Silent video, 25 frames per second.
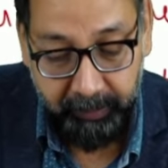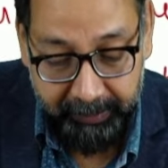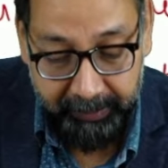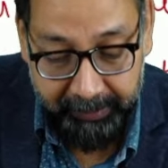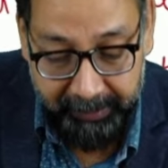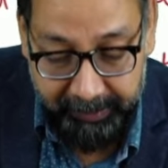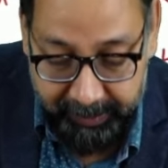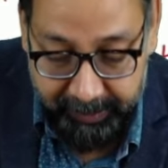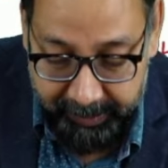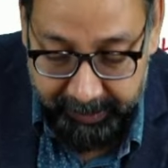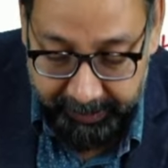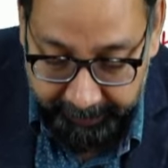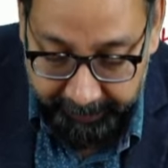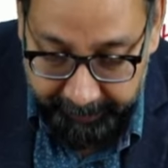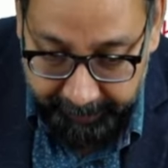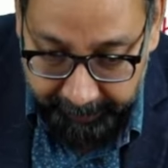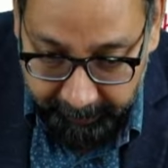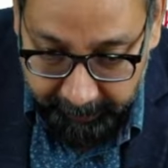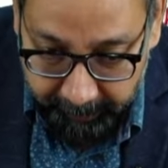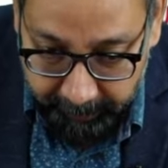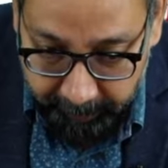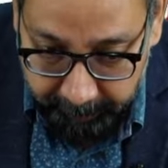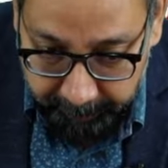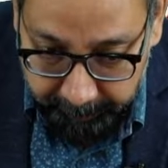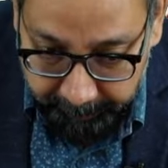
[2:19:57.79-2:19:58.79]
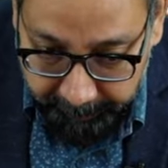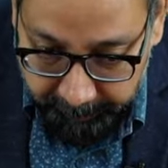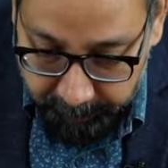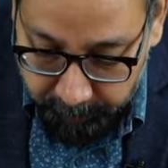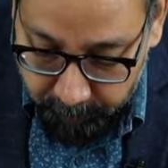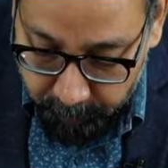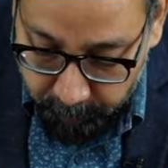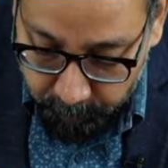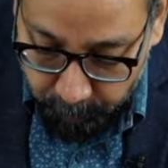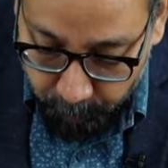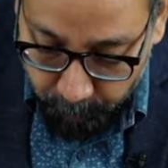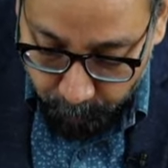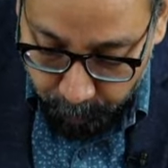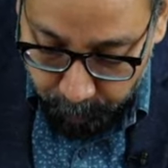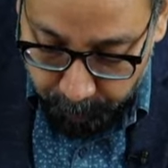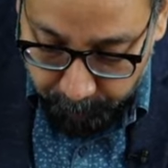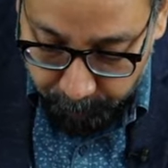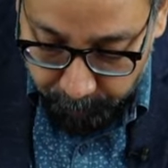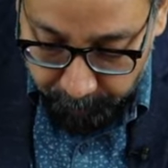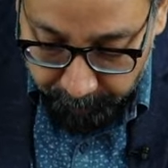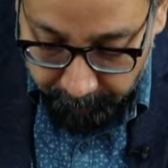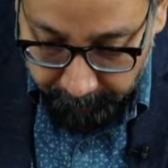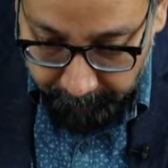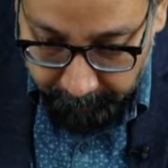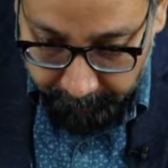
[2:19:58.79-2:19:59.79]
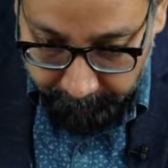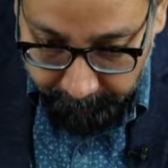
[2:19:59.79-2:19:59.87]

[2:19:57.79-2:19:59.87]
Static means not moving,